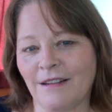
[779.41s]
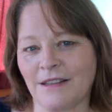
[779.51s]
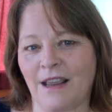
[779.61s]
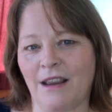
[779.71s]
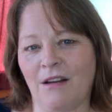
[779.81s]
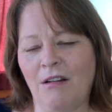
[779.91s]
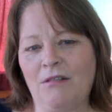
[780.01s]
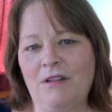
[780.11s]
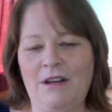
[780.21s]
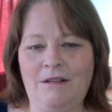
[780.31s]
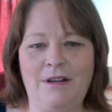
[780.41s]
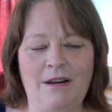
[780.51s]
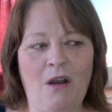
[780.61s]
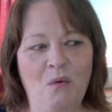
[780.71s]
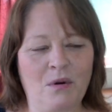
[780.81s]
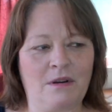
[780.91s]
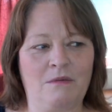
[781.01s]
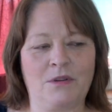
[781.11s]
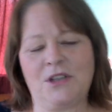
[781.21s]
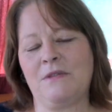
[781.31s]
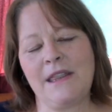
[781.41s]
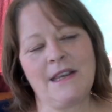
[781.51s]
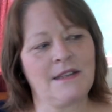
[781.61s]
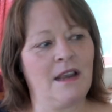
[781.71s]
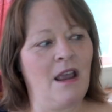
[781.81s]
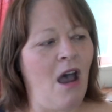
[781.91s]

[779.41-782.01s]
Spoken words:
It's like, oh, what? Oh, we're doing this?